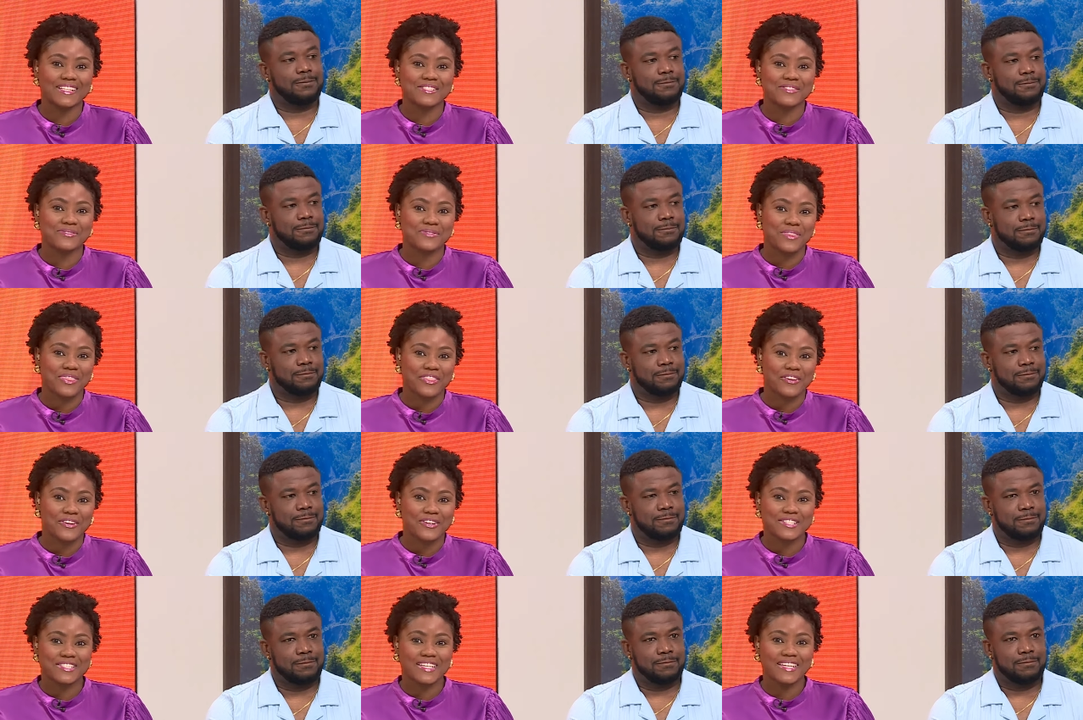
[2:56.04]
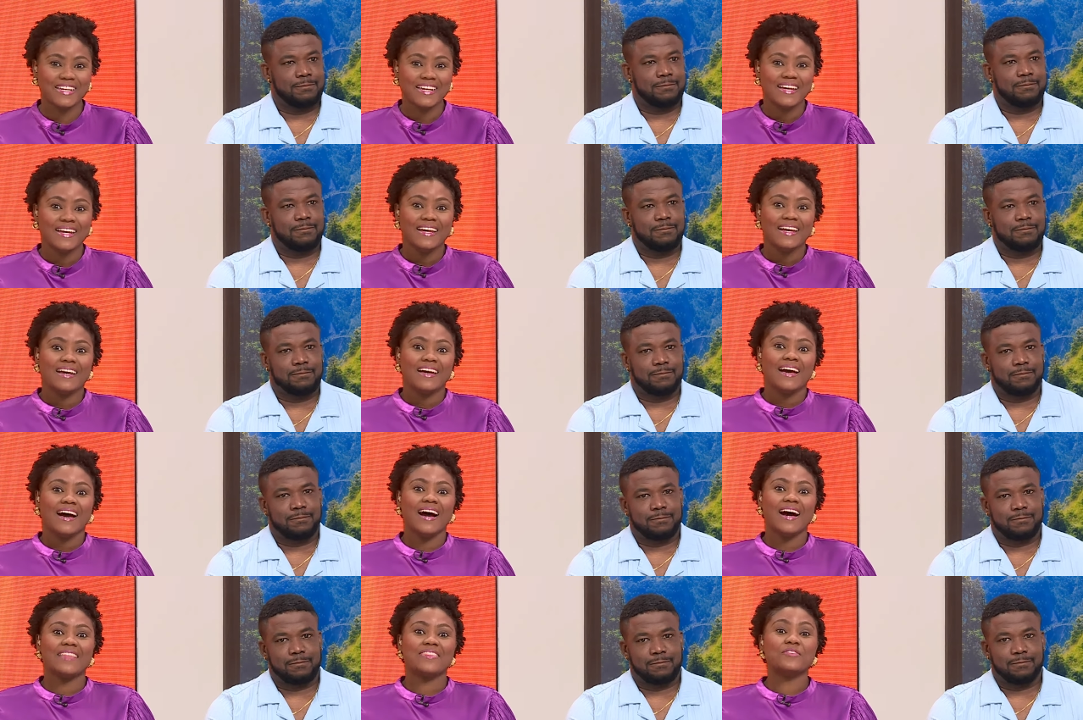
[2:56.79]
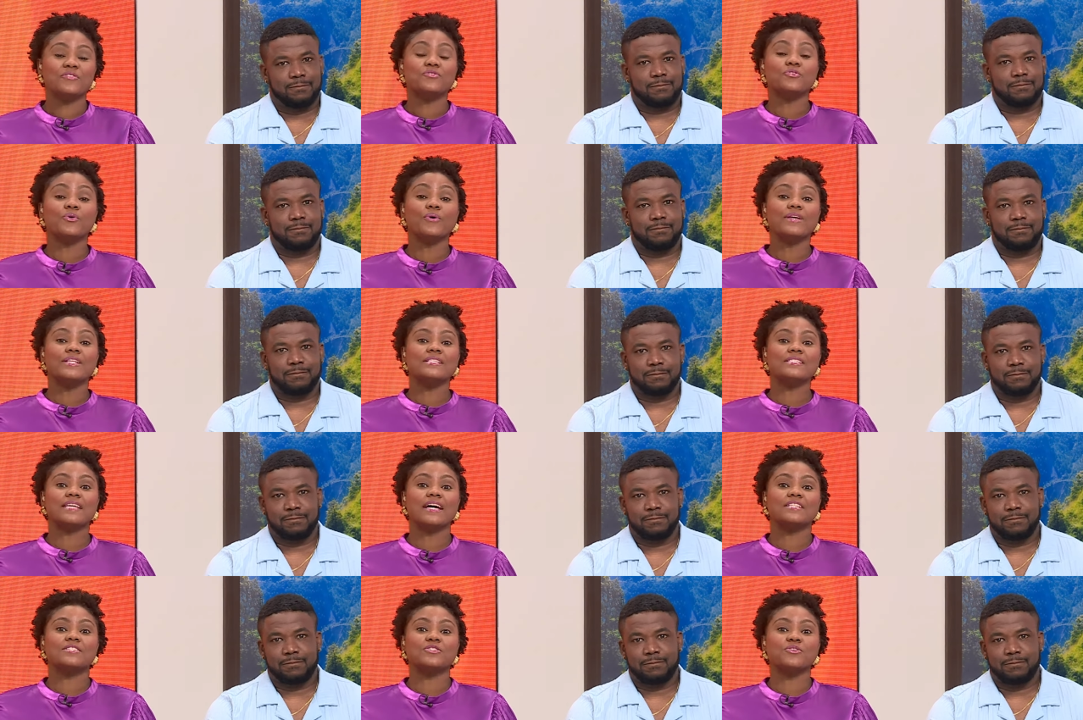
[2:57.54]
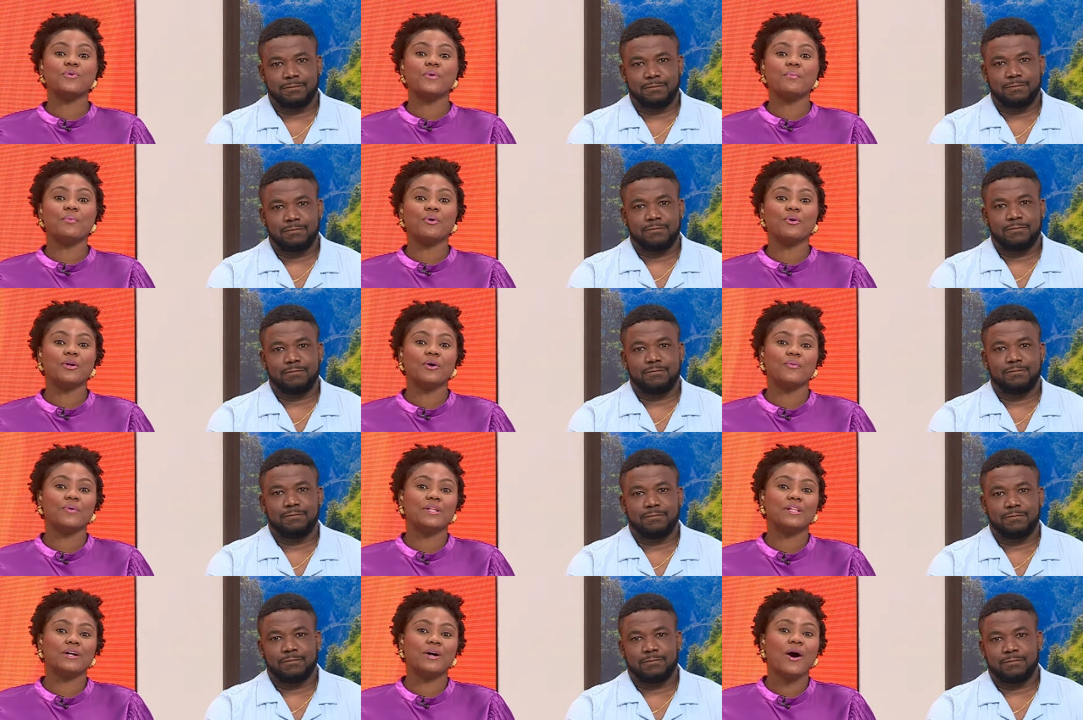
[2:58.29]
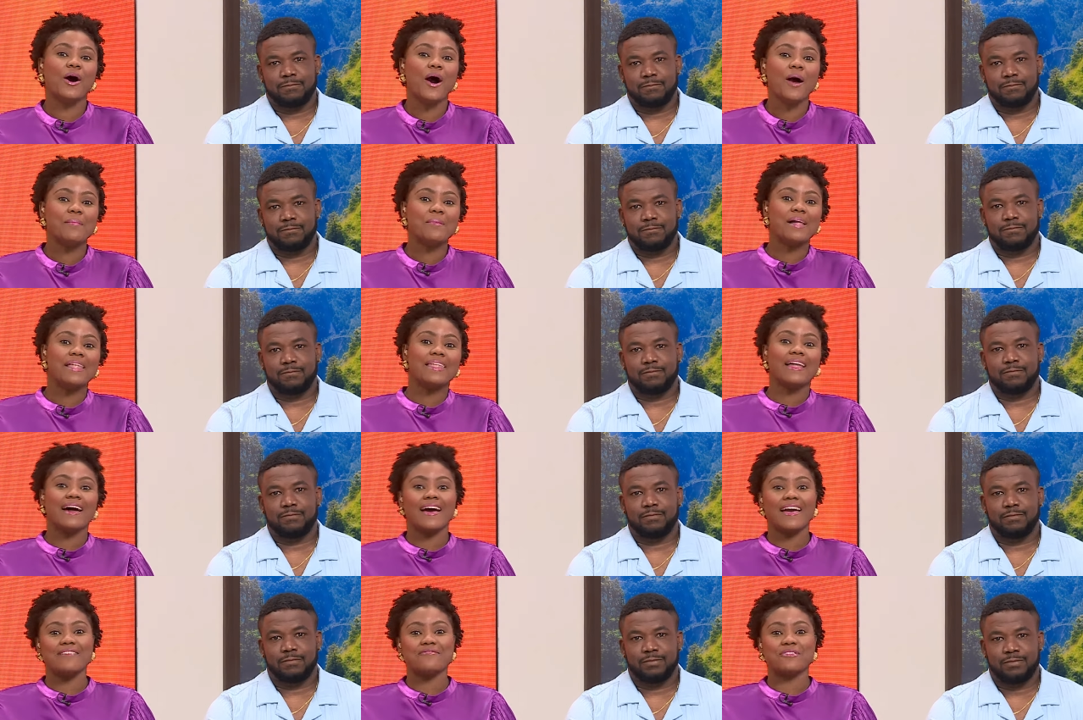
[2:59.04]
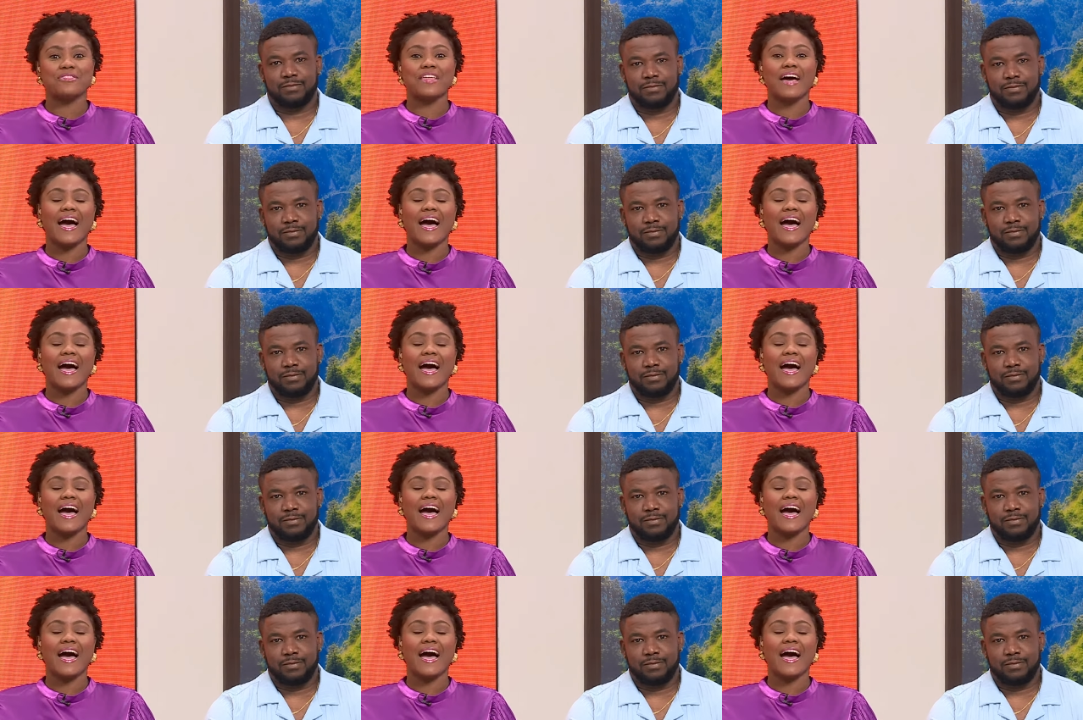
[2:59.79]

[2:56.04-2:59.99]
Speaker 1: mm. June 30. Uh, the ruins at Uemona will come alive with the